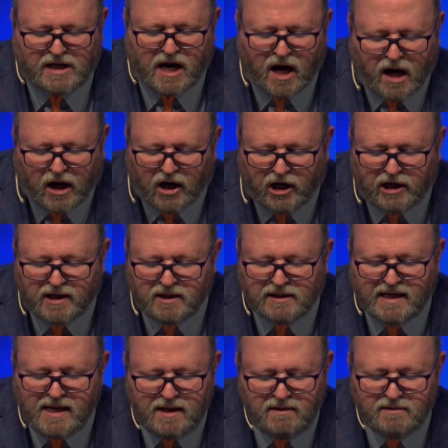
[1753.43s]

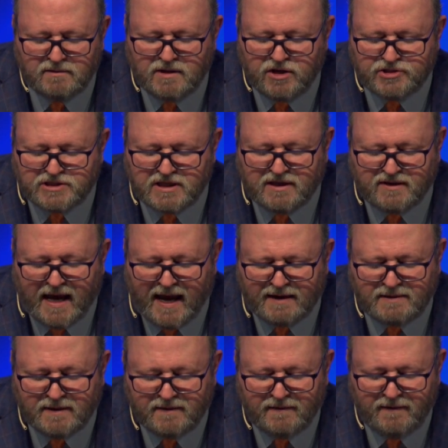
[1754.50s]
heartily. Do you see that?